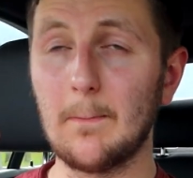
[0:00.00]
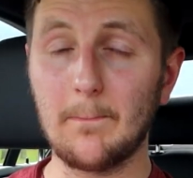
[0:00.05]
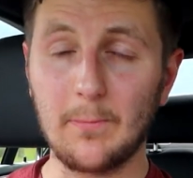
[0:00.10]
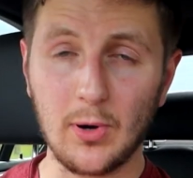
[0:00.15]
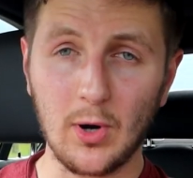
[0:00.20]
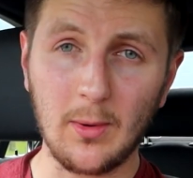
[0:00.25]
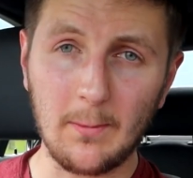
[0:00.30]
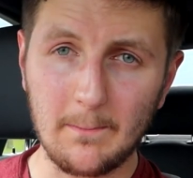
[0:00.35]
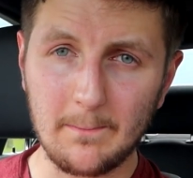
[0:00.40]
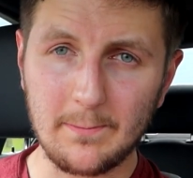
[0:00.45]

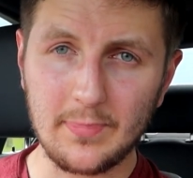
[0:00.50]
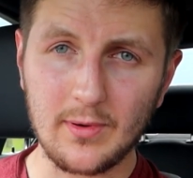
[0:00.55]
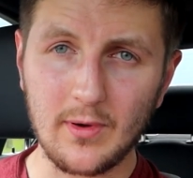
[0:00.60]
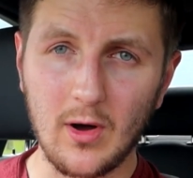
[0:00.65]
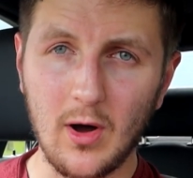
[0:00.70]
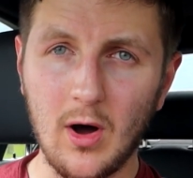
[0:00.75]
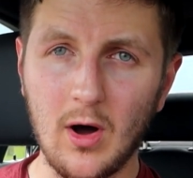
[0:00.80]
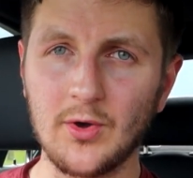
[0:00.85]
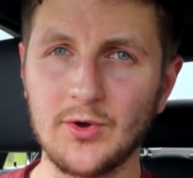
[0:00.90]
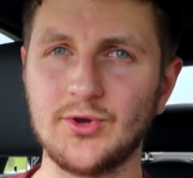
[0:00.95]
pump
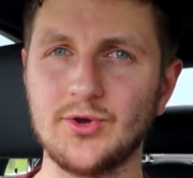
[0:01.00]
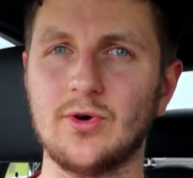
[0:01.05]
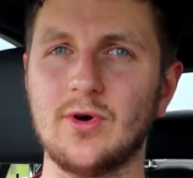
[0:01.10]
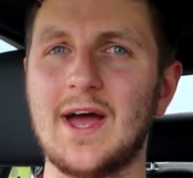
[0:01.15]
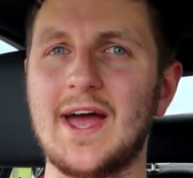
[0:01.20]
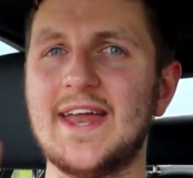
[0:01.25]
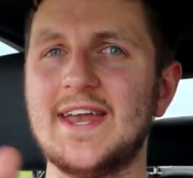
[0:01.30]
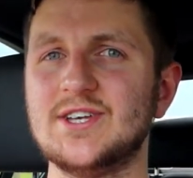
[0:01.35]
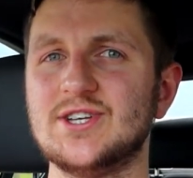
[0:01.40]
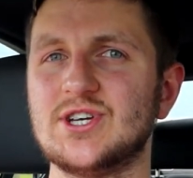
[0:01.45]
on your
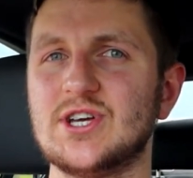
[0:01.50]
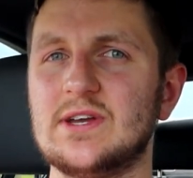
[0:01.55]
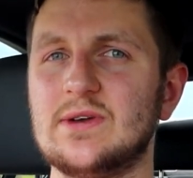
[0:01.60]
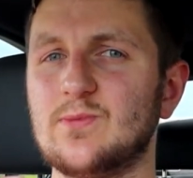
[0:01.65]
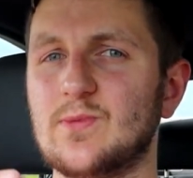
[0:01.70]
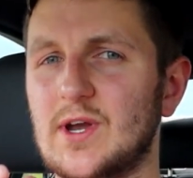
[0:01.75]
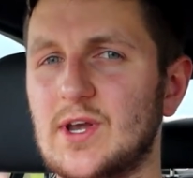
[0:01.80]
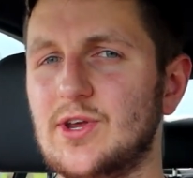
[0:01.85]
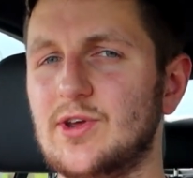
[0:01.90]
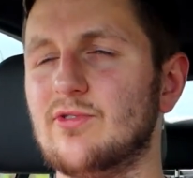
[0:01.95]

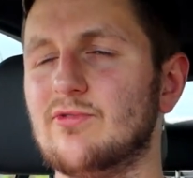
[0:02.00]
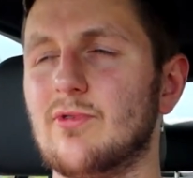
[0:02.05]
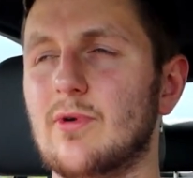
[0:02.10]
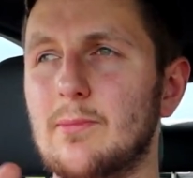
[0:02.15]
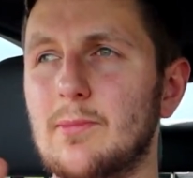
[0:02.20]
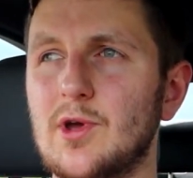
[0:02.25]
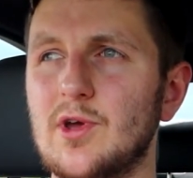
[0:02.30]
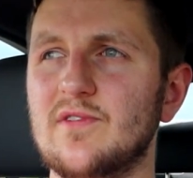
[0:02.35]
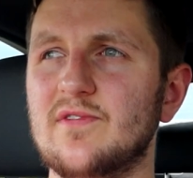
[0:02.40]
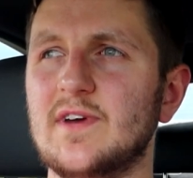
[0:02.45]
engine when you
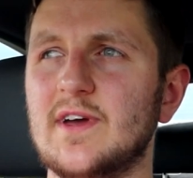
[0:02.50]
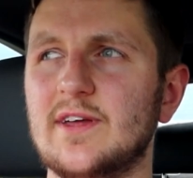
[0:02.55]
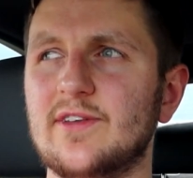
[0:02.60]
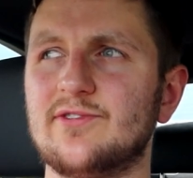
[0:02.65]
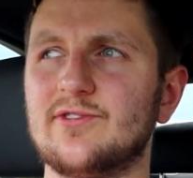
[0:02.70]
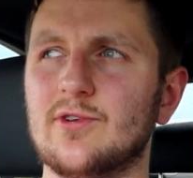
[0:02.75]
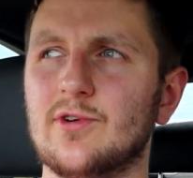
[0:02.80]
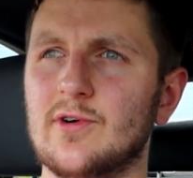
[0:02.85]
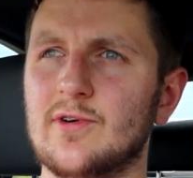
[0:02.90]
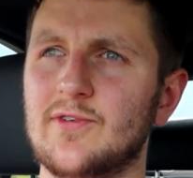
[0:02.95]
remove
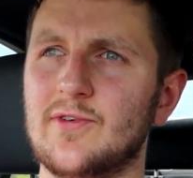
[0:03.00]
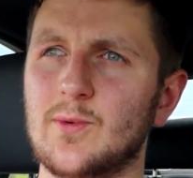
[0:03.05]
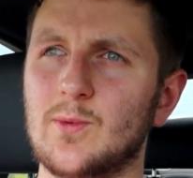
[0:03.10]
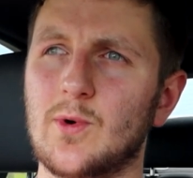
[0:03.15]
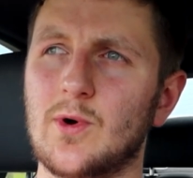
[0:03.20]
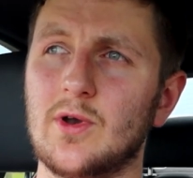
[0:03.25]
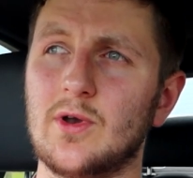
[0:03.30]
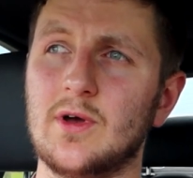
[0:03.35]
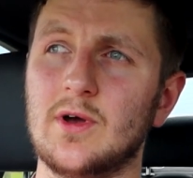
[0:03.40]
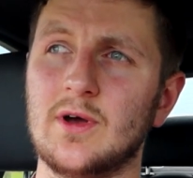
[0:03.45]
it, or if you
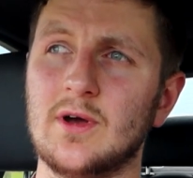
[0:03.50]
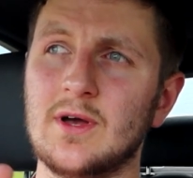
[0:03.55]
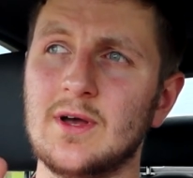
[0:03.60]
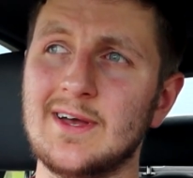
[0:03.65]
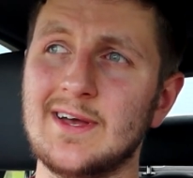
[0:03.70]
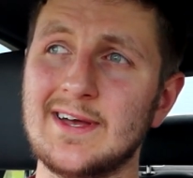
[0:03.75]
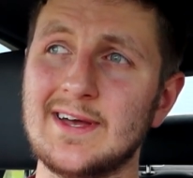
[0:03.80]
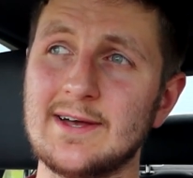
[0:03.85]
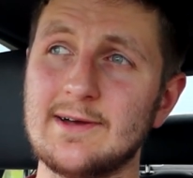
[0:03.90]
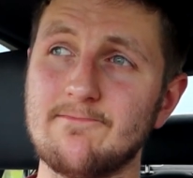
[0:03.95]
want to
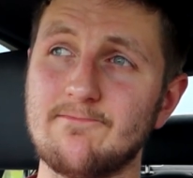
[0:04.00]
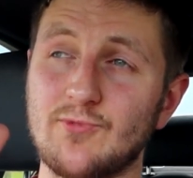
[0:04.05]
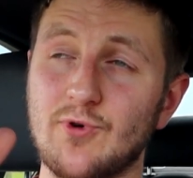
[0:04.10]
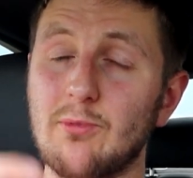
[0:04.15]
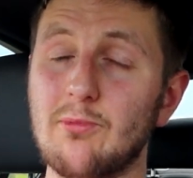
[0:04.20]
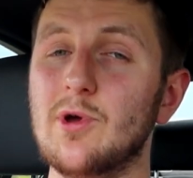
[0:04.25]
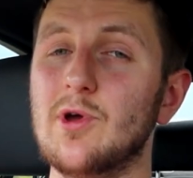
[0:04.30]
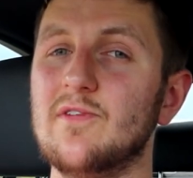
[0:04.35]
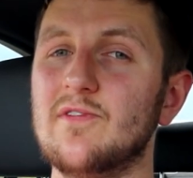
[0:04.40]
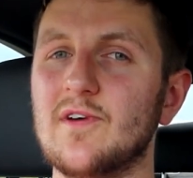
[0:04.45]

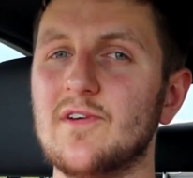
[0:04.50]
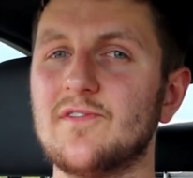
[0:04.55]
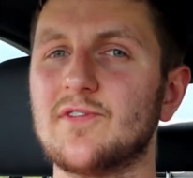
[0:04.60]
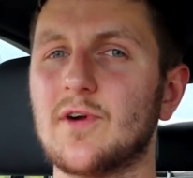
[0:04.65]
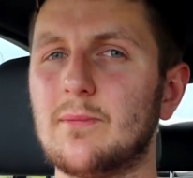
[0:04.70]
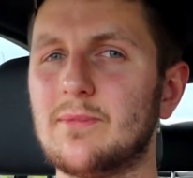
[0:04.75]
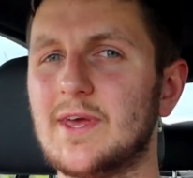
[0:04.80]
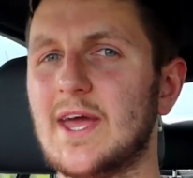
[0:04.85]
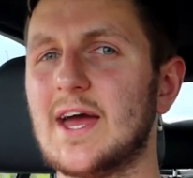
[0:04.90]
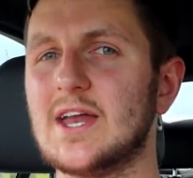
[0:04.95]
remove it
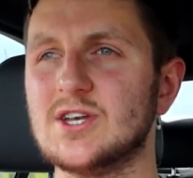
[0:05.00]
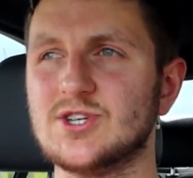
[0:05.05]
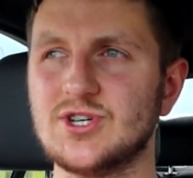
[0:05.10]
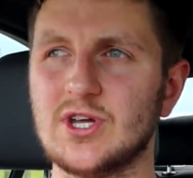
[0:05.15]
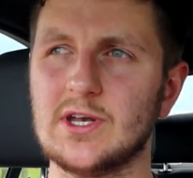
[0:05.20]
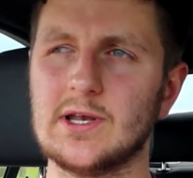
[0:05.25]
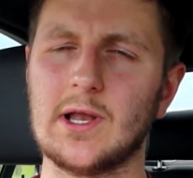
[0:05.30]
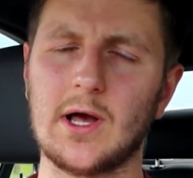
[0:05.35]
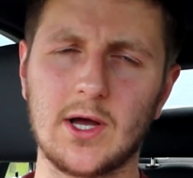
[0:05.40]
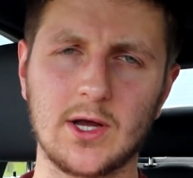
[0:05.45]
from the
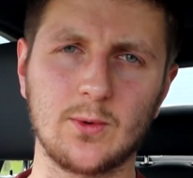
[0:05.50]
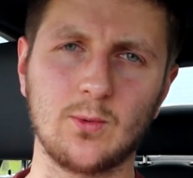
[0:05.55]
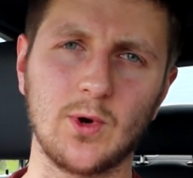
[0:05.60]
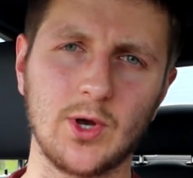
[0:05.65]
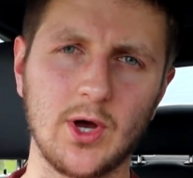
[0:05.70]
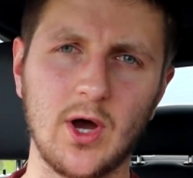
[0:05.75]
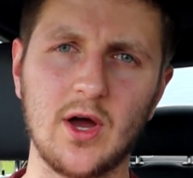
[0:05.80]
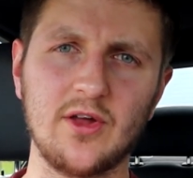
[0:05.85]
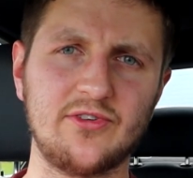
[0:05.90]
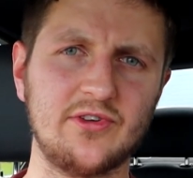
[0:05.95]
engine like
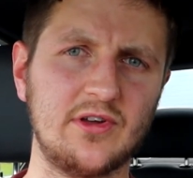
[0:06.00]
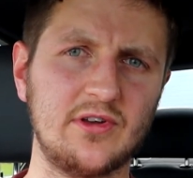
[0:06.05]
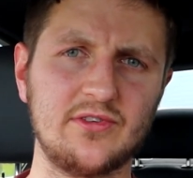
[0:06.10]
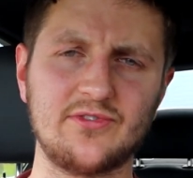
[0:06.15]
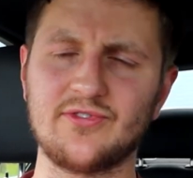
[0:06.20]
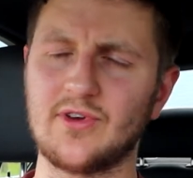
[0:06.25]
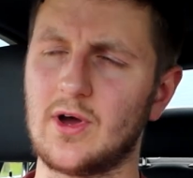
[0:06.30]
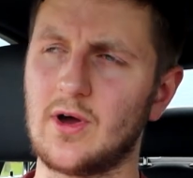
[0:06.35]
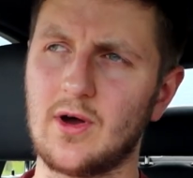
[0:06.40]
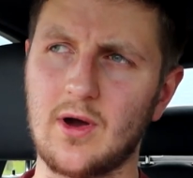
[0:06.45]
what I done,
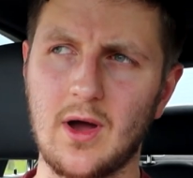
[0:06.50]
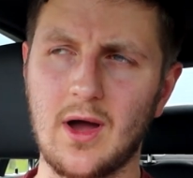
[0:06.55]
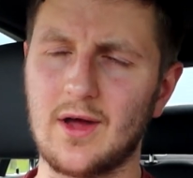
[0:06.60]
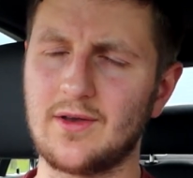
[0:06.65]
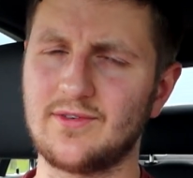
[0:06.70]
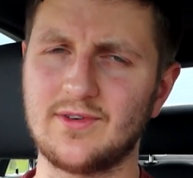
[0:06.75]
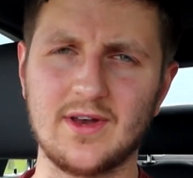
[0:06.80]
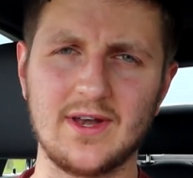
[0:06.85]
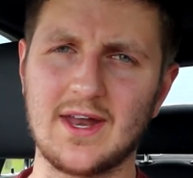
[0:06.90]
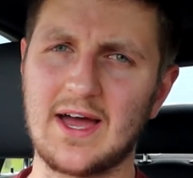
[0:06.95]
so I
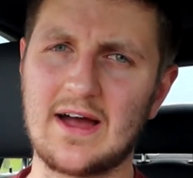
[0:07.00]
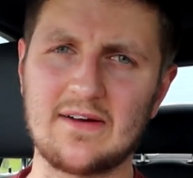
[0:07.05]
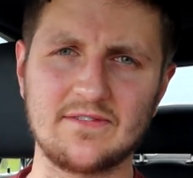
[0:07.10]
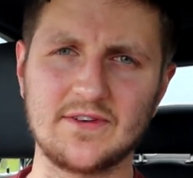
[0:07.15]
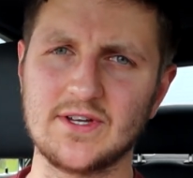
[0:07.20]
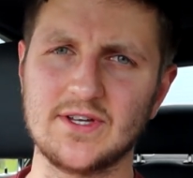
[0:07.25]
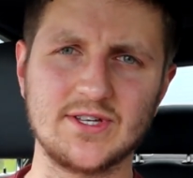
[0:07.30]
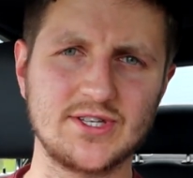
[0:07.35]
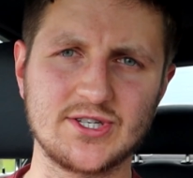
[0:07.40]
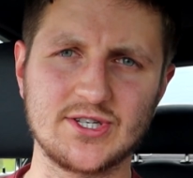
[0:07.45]
didn't have
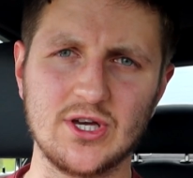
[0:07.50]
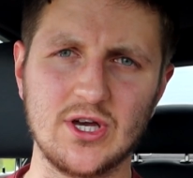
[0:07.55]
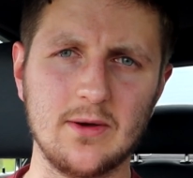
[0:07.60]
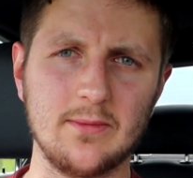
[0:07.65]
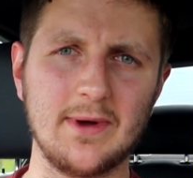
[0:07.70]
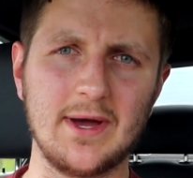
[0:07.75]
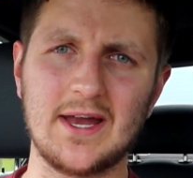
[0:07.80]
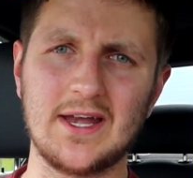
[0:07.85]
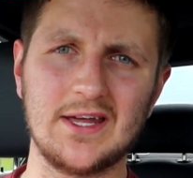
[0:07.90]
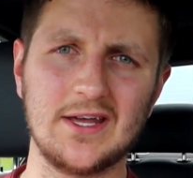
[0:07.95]
to
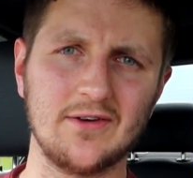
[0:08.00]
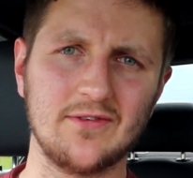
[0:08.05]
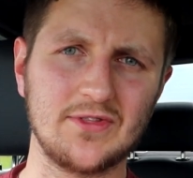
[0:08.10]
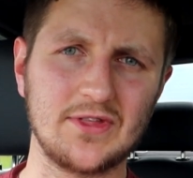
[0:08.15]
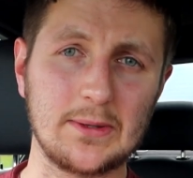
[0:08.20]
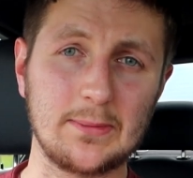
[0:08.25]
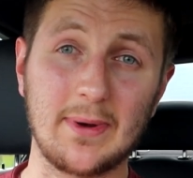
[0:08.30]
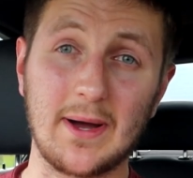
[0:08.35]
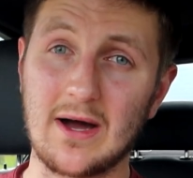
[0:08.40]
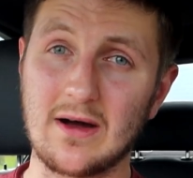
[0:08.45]
disturb any of
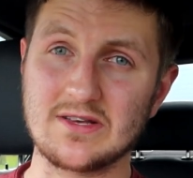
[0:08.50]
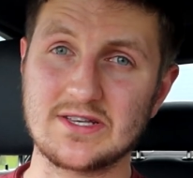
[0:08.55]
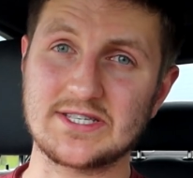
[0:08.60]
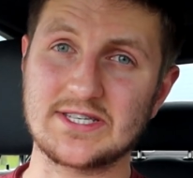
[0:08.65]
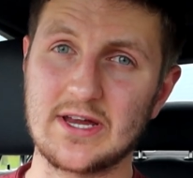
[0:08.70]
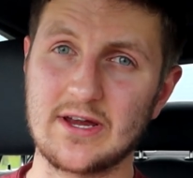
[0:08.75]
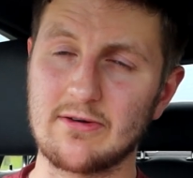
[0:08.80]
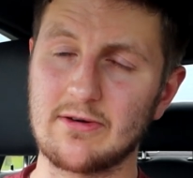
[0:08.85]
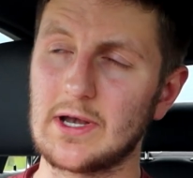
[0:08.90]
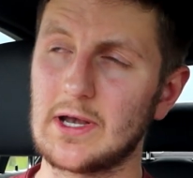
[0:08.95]
the power
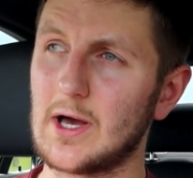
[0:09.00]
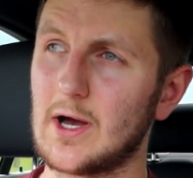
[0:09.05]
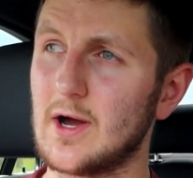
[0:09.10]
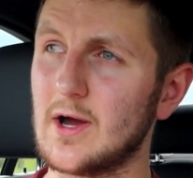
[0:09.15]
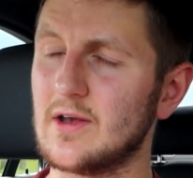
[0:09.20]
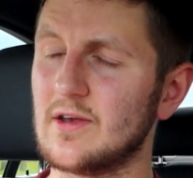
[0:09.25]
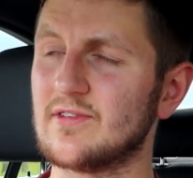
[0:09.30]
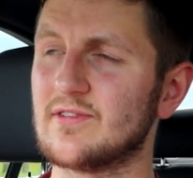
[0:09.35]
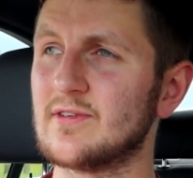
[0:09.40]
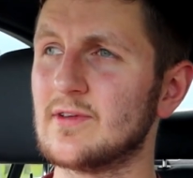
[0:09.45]
steering
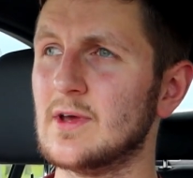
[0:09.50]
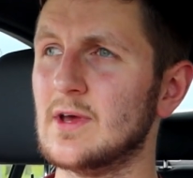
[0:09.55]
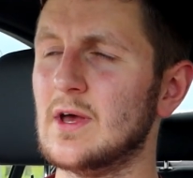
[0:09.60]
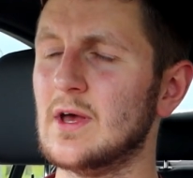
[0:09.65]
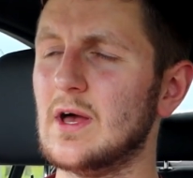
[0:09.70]
lines.